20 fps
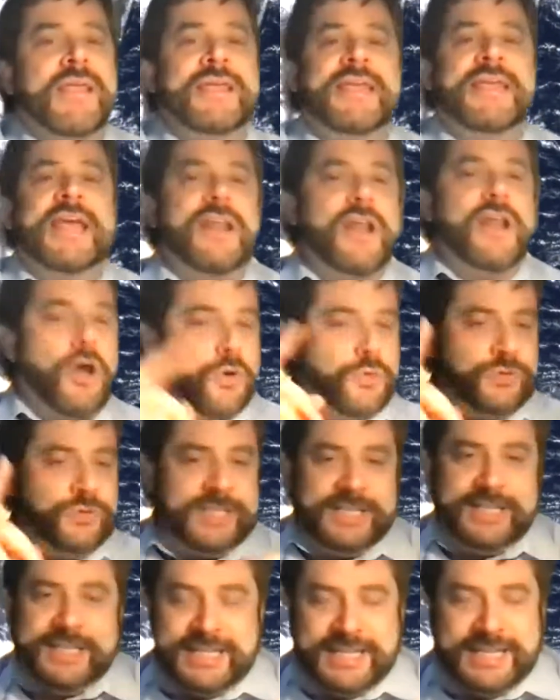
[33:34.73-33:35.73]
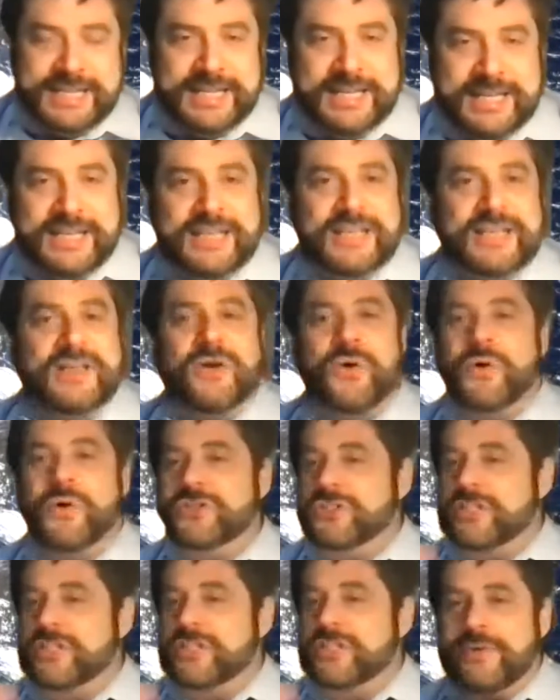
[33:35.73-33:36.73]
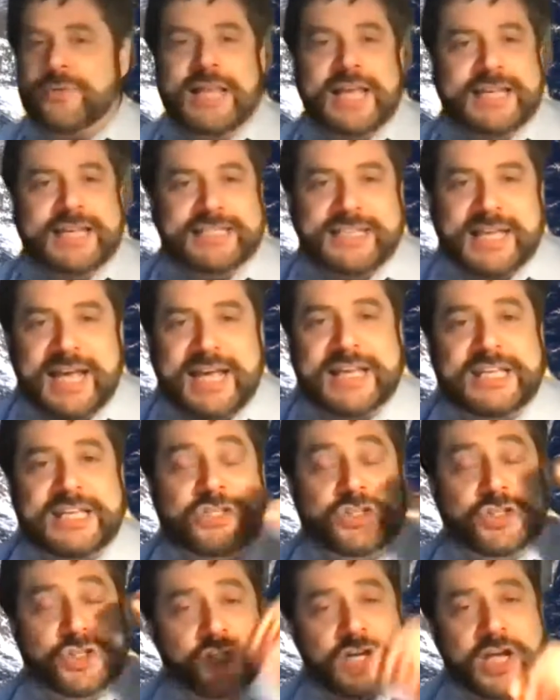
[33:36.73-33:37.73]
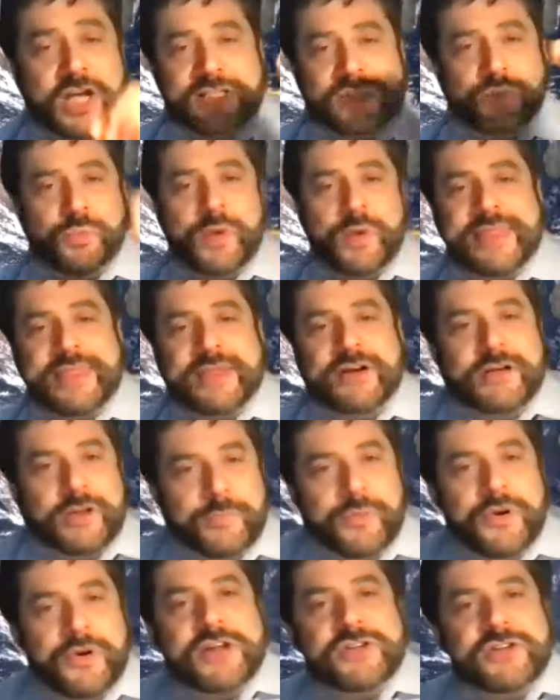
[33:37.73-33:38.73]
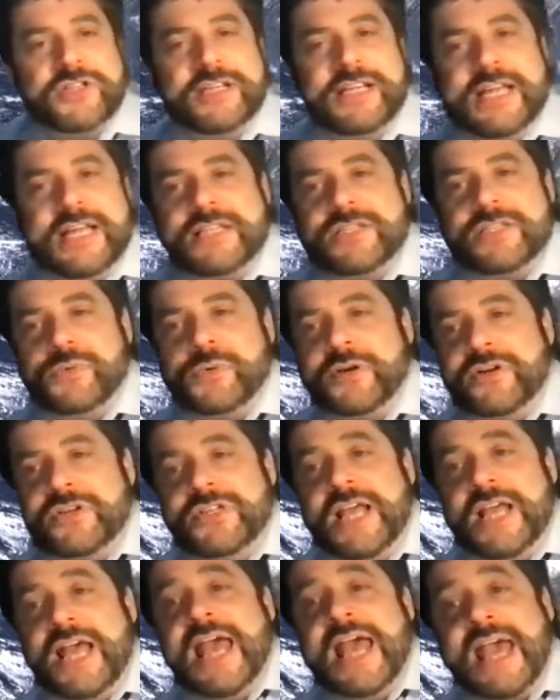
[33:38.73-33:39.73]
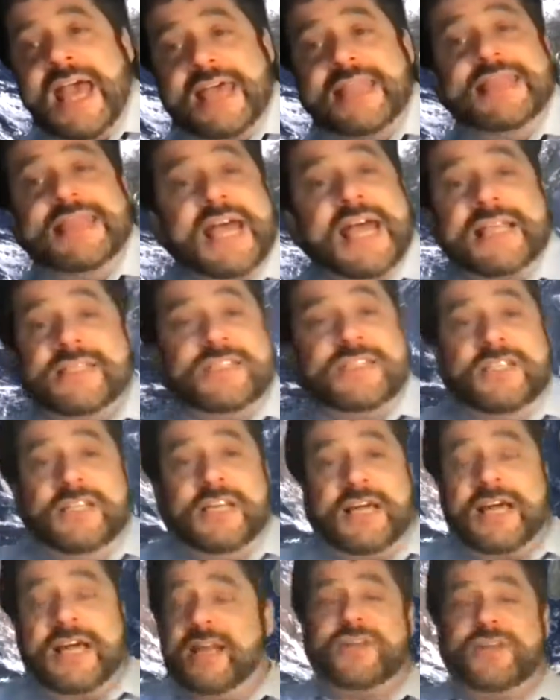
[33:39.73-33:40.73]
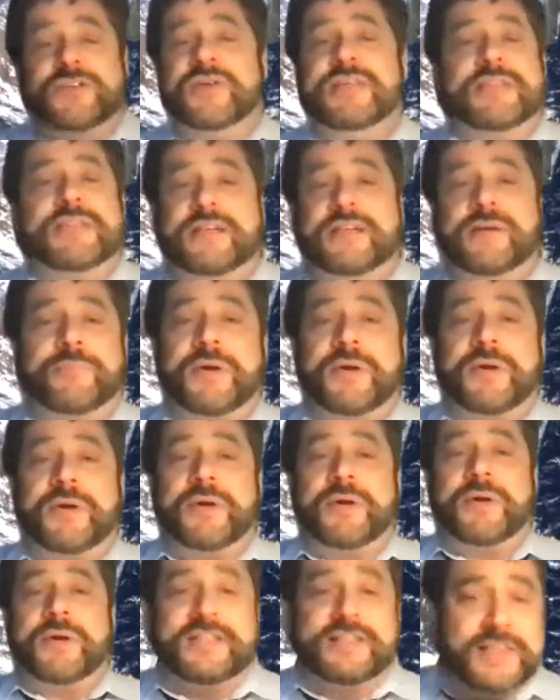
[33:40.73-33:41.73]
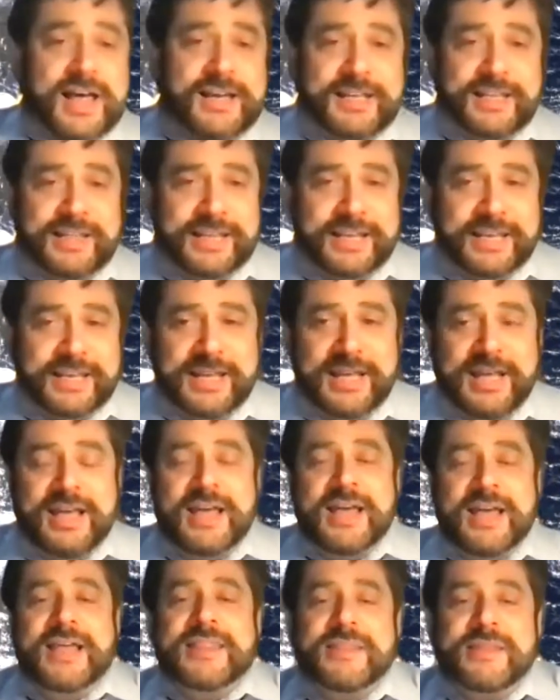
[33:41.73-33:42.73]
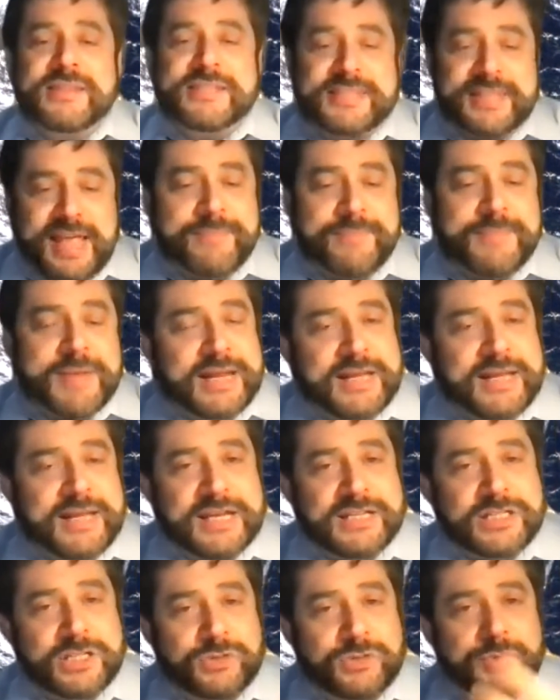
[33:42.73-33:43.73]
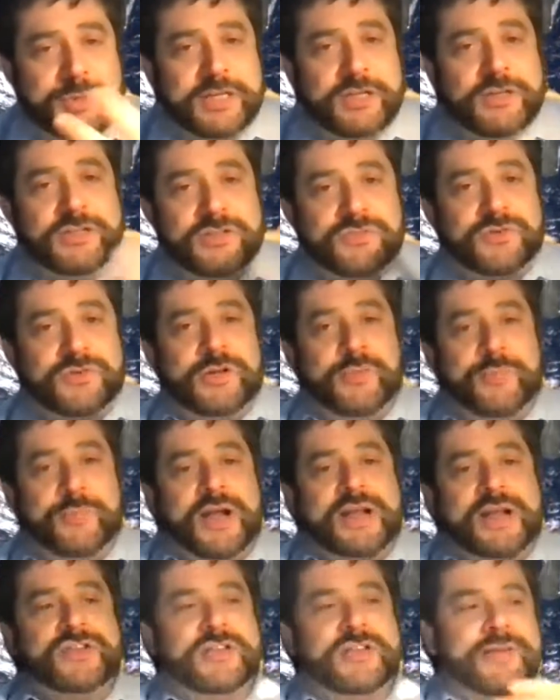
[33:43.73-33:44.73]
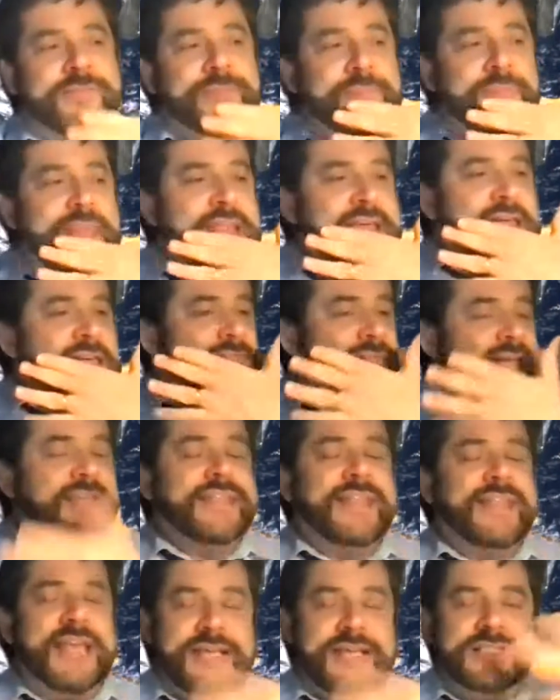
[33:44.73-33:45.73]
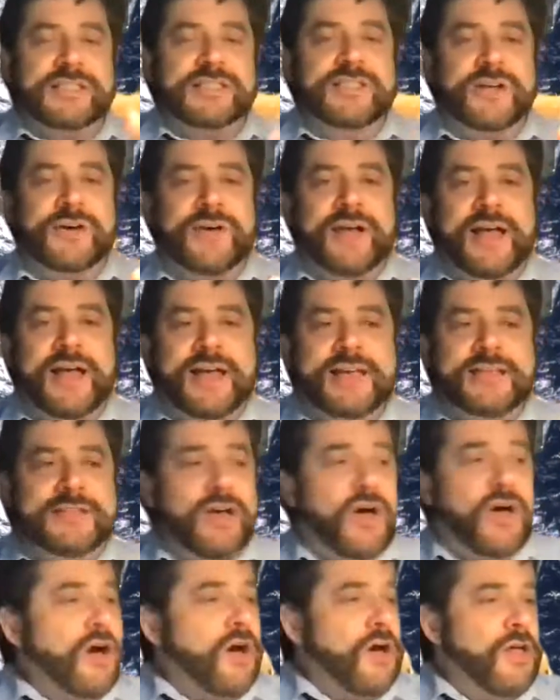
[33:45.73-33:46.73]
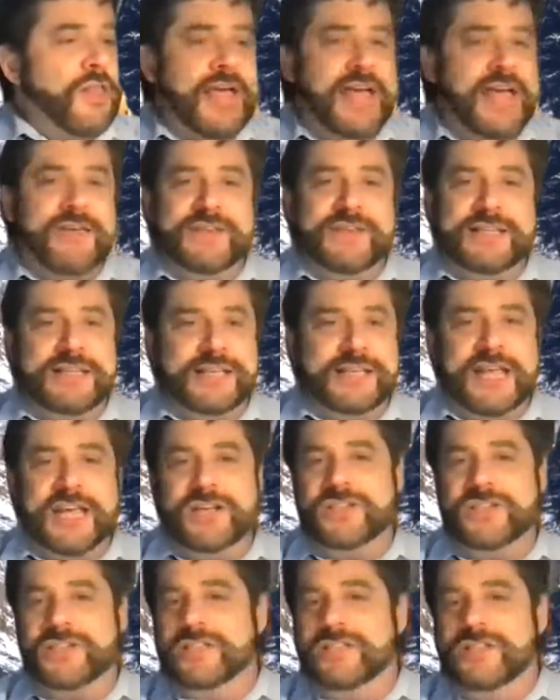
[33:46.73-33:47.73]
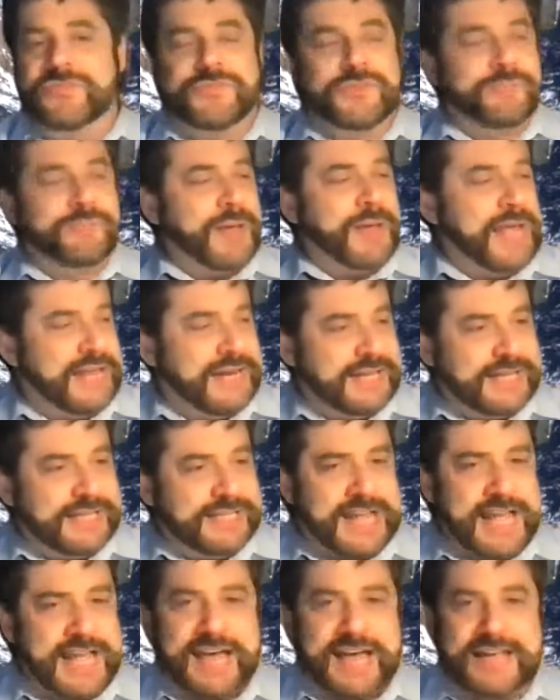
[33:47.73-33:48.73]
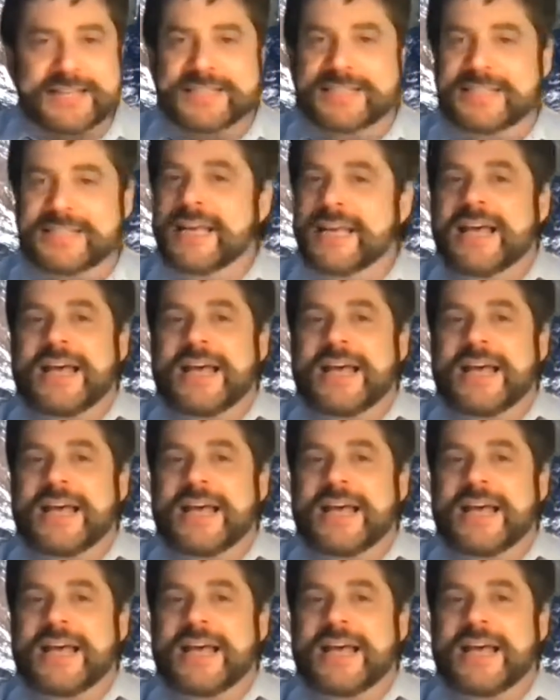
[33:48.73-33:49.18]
get OCD or general anxiety just when their depression gets worse. And that's, you got to treat the depression. Luckily, the same medications we use for depression, like the SSRIs, all have indications for panic attacks.